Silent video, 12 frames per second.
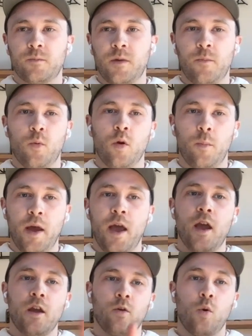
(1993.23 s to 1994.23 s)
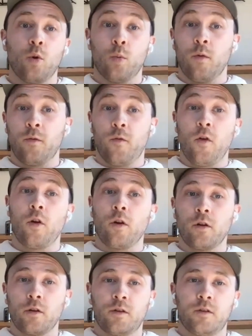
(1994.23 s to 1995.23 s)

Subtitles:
people will pay or refer